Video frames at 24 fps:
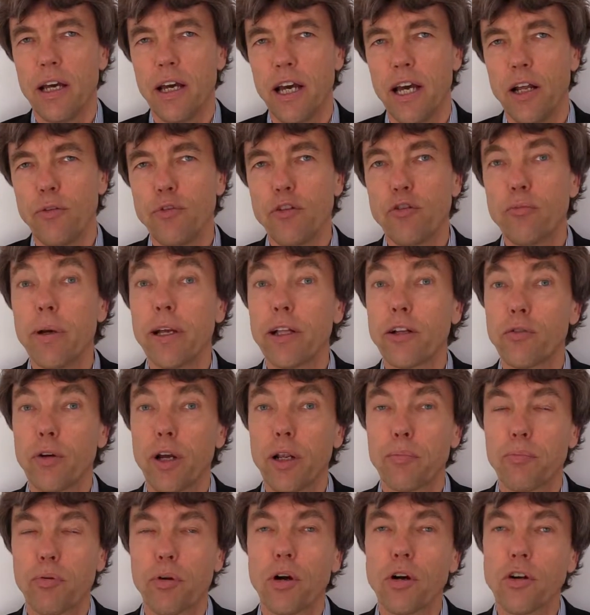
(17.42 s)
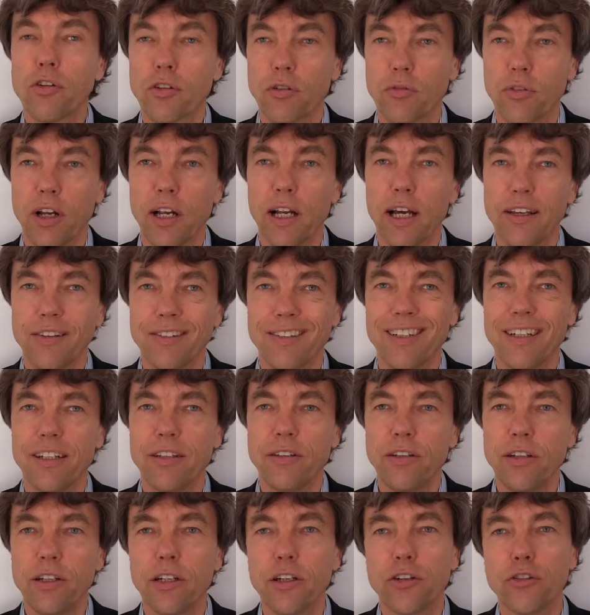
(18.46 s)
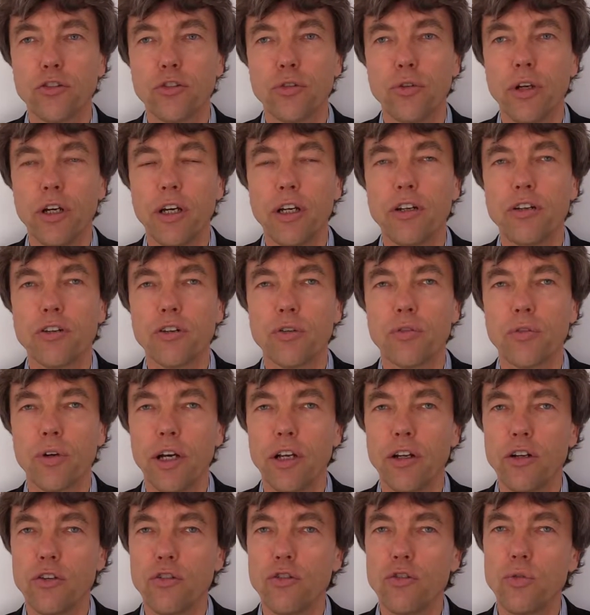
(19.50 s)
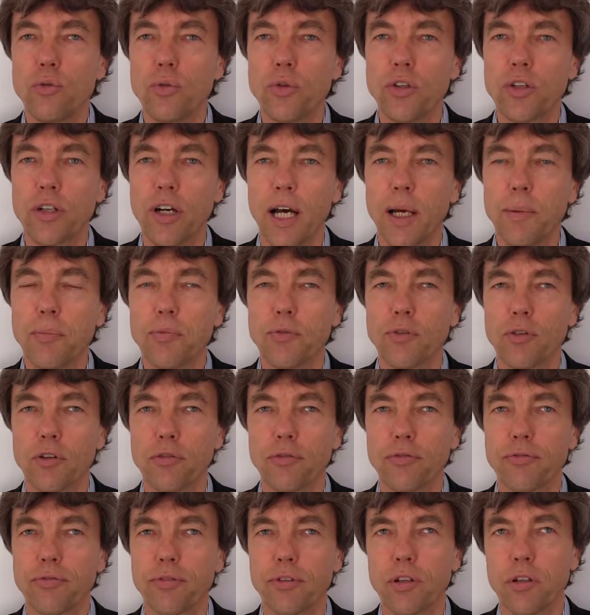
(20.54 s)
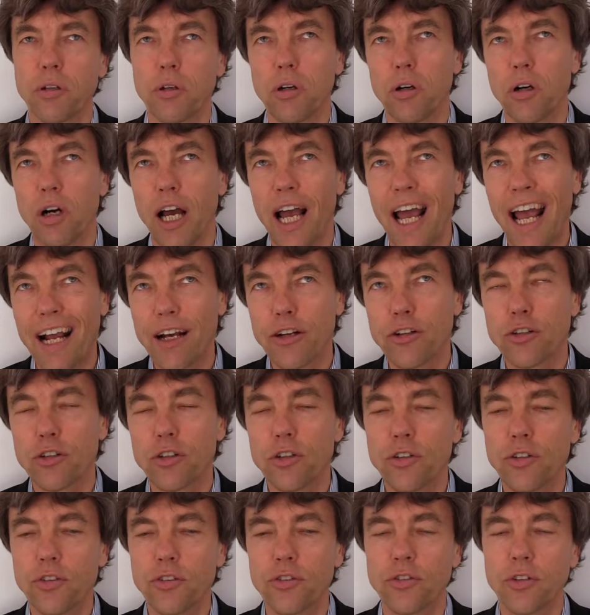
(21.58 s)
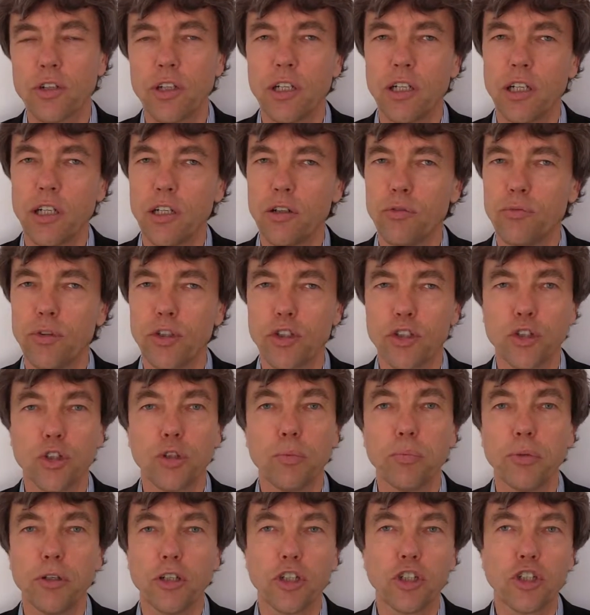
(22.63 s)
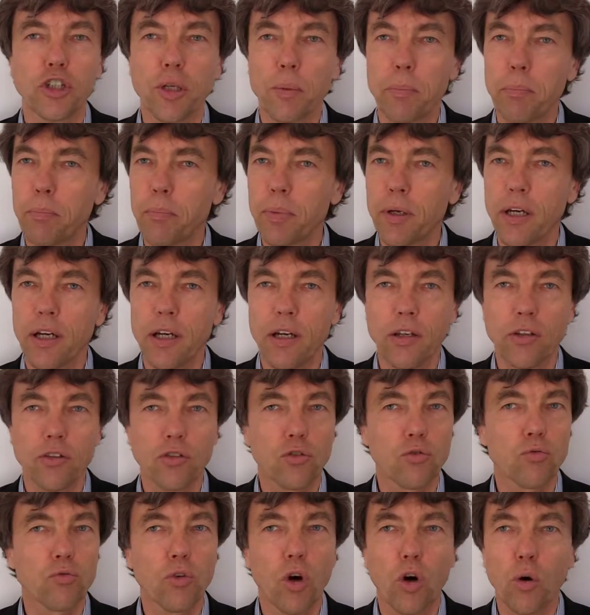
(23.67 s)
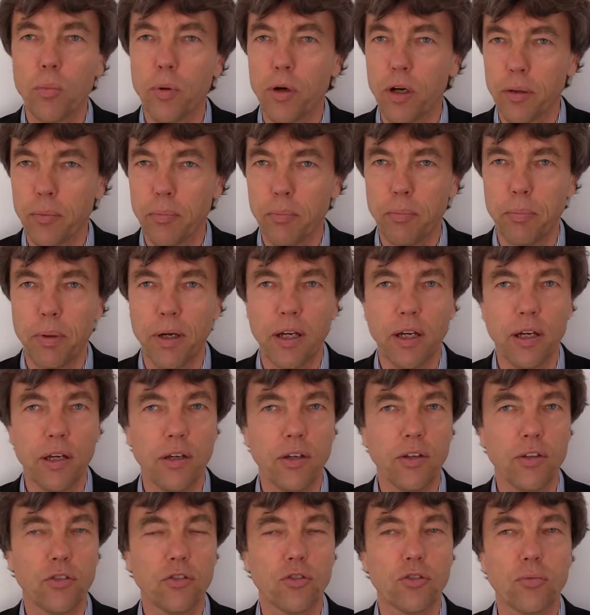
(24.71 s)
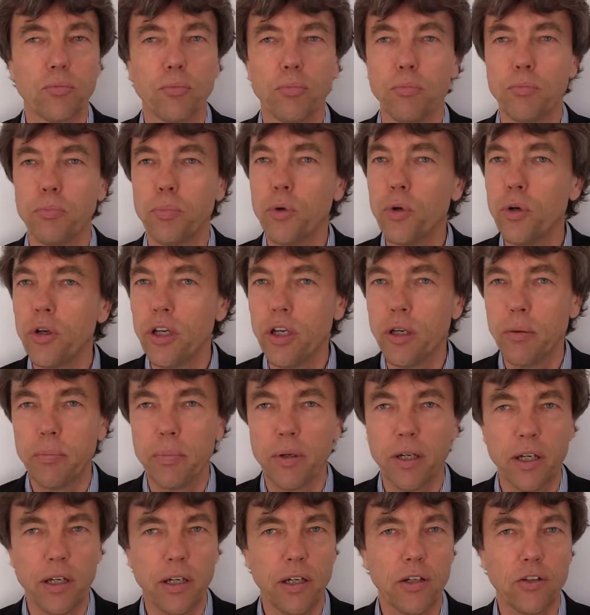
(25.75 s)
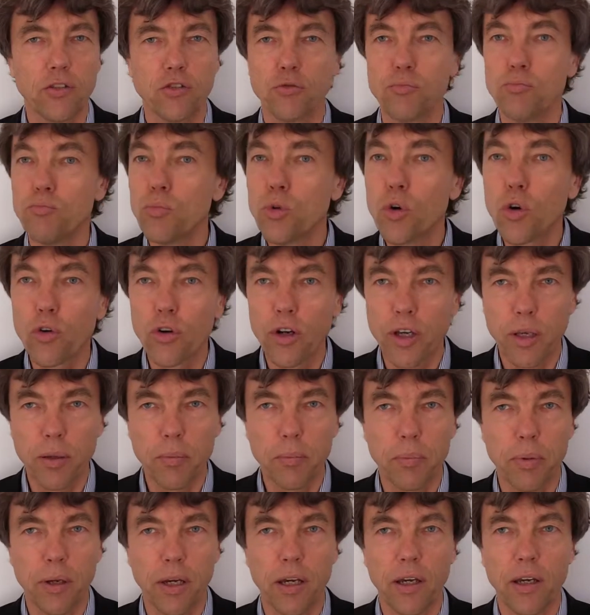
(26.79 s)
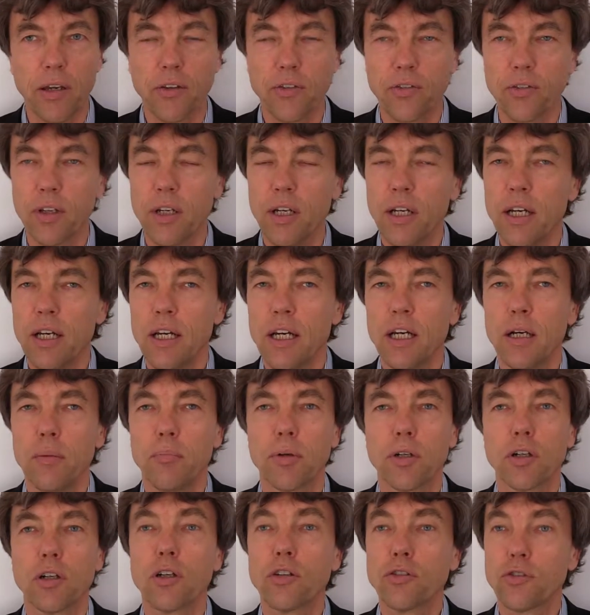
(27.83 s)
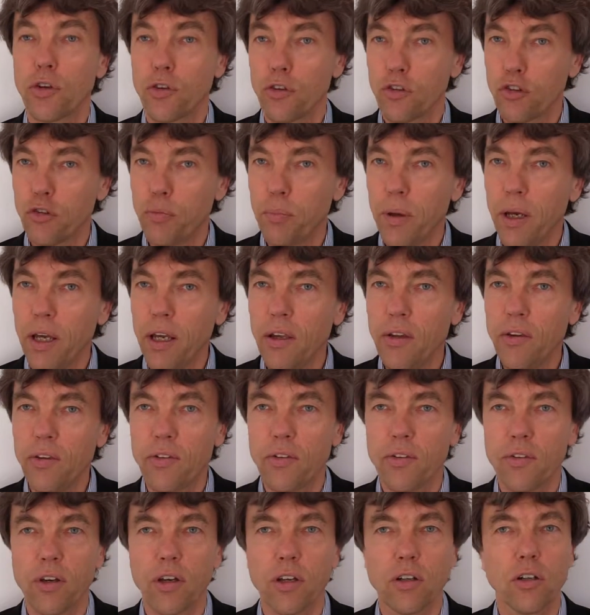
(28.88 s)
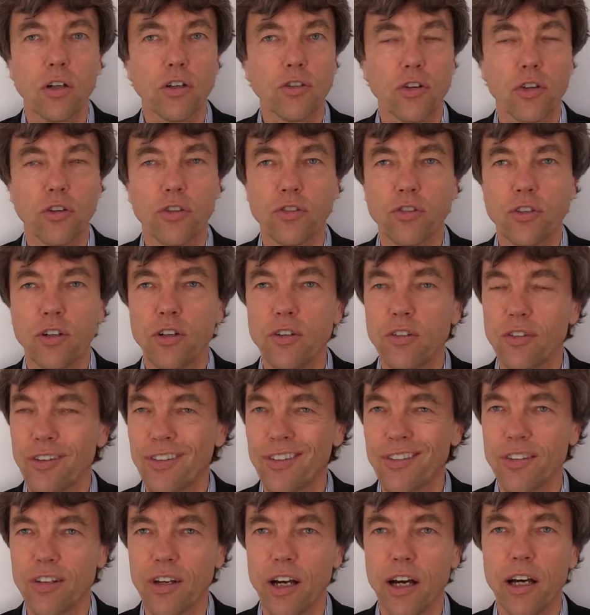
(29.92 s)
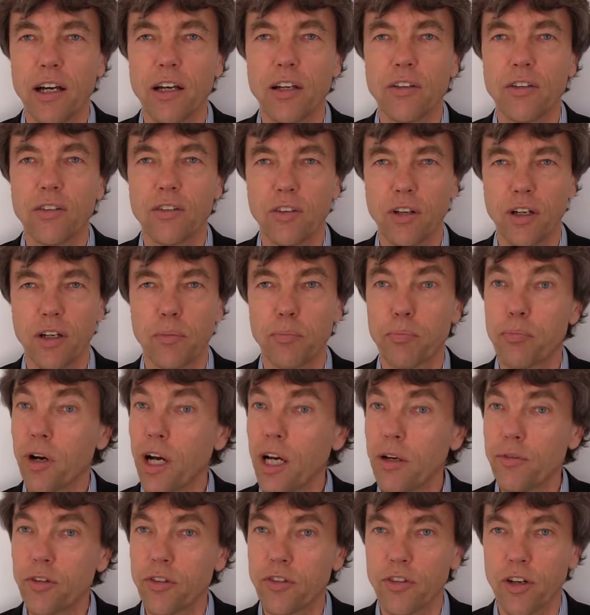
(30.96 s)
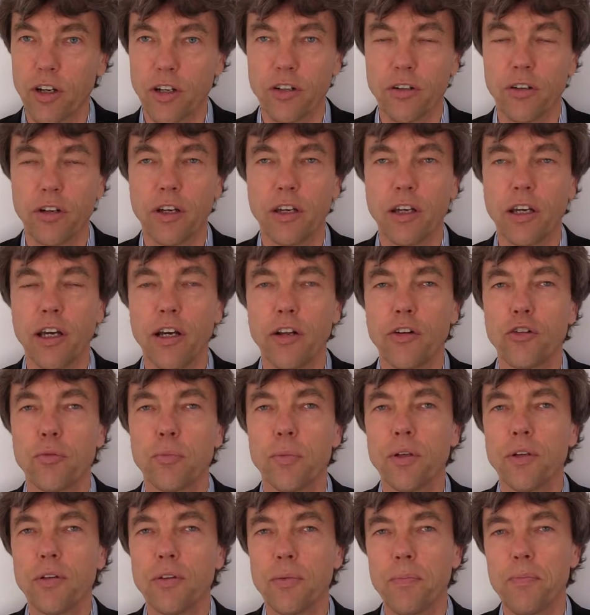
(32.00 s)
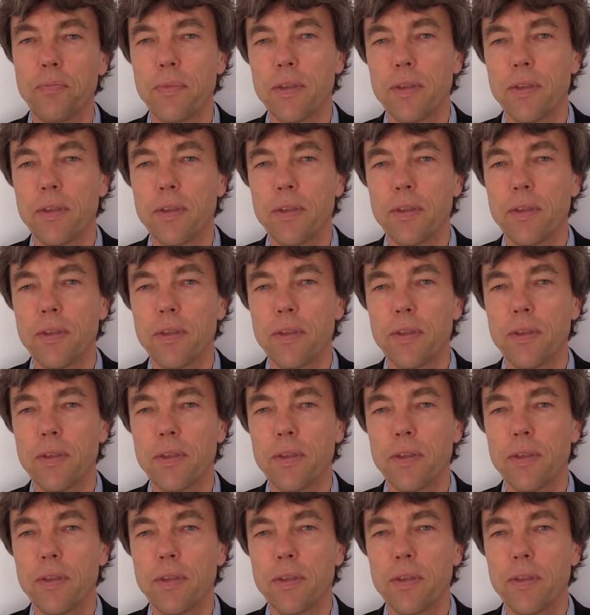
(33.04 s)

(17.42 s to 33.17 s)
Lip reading: And we've made great progress over the last 10 years to integrate new types of actors, which could be ship-based, robot-based, buoy-based, mooring-based, but also space and also citizen science and private sector engagement.